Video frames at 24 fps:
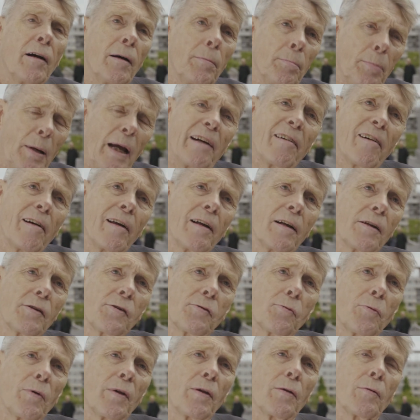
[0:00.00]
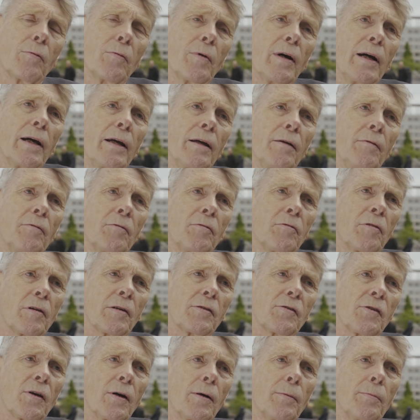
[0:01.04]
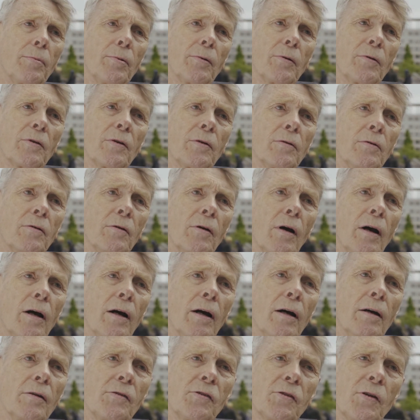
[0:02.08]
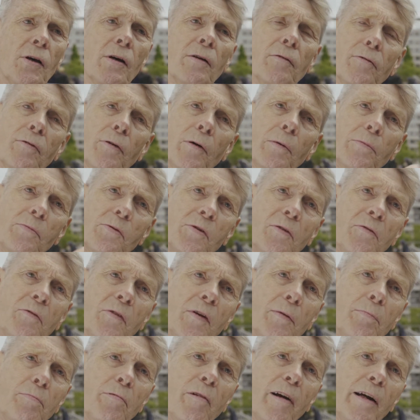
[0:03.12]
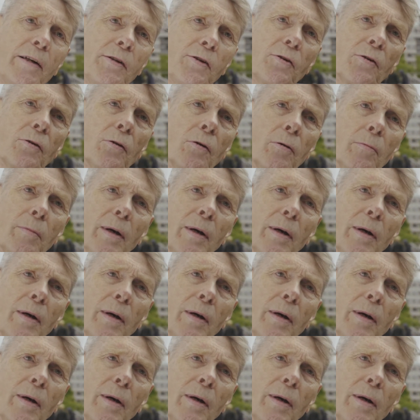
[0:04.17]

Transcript: are parallels with the way, for example, certain forms of depression or